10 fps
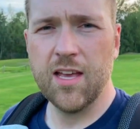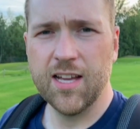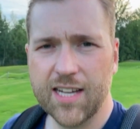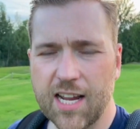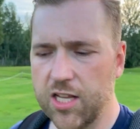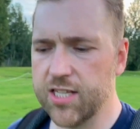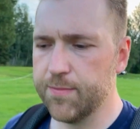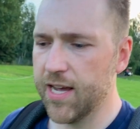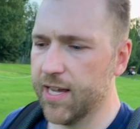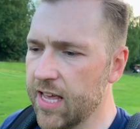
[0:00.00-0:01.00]
kind of lost
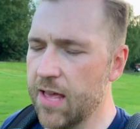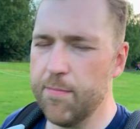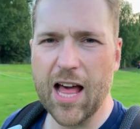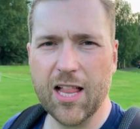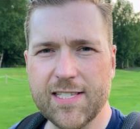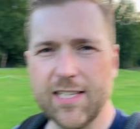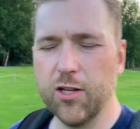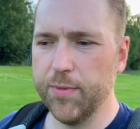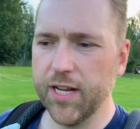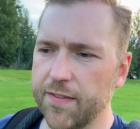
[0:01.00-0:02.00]
my balance a
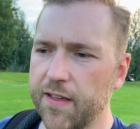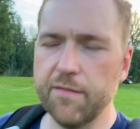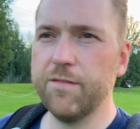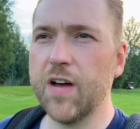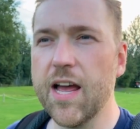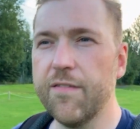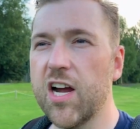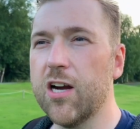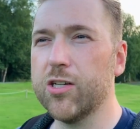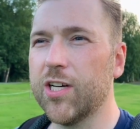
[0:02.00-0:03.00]
little bit on that
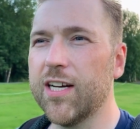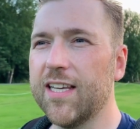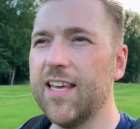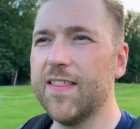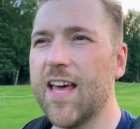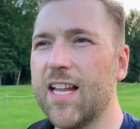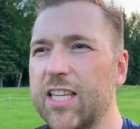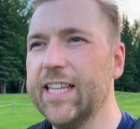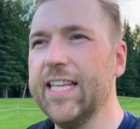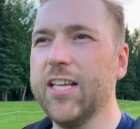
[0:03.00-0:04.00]
5-iron, trying to give that a
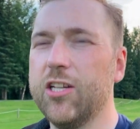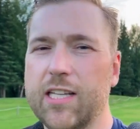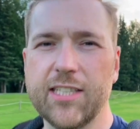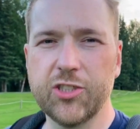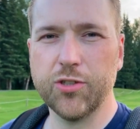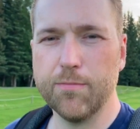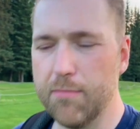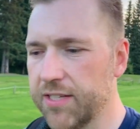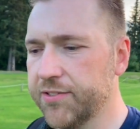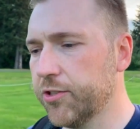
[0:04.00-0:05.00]
little extra
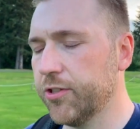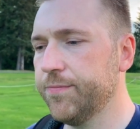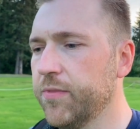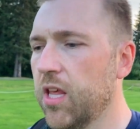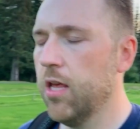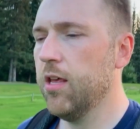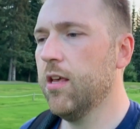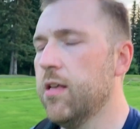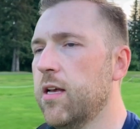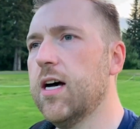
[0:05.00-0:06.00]
muscle.
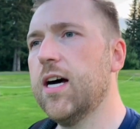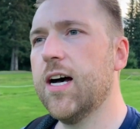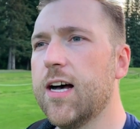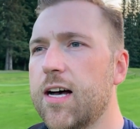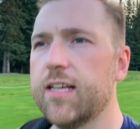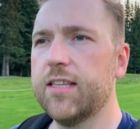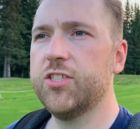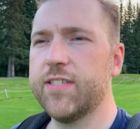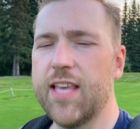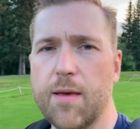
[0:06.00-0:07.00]

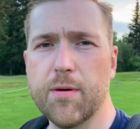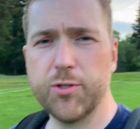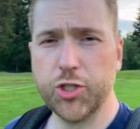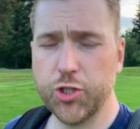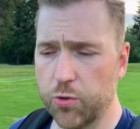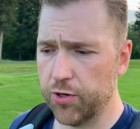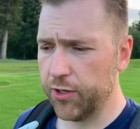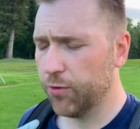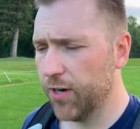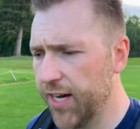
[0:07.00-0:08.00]
Just came up just short of the
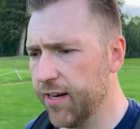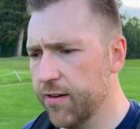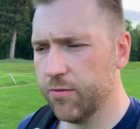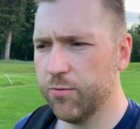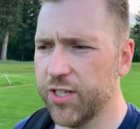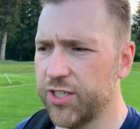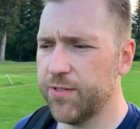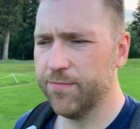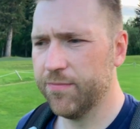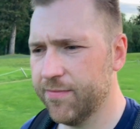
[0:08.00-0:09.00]
green, which
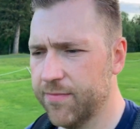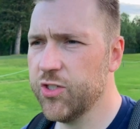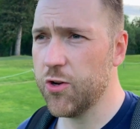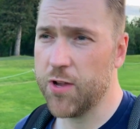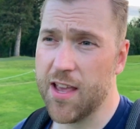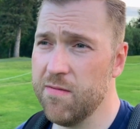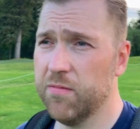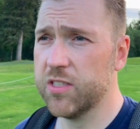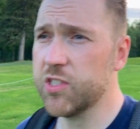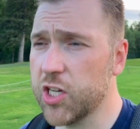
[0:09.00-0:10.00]
was okay.
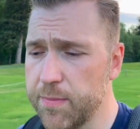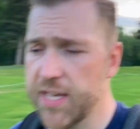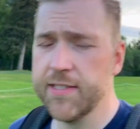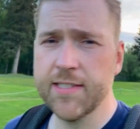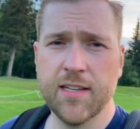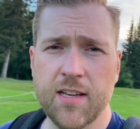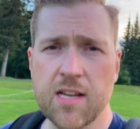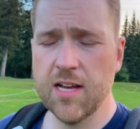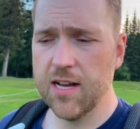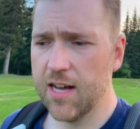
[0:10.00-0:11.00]
It was a good miss.
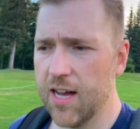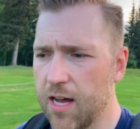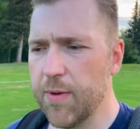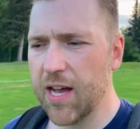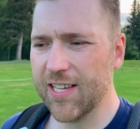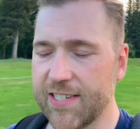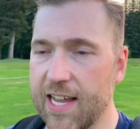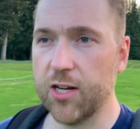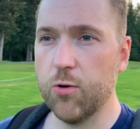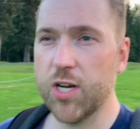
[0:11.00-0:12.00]
I was
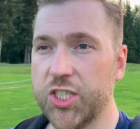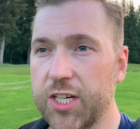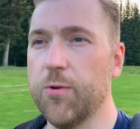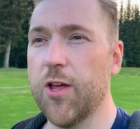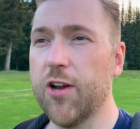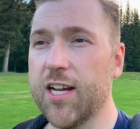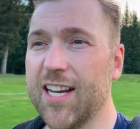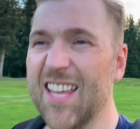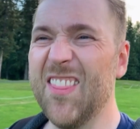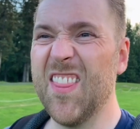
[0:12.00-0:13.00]
kind of questioning whether I could
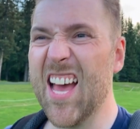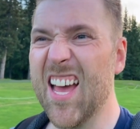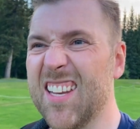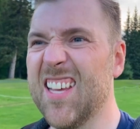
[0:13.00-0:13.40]
hit that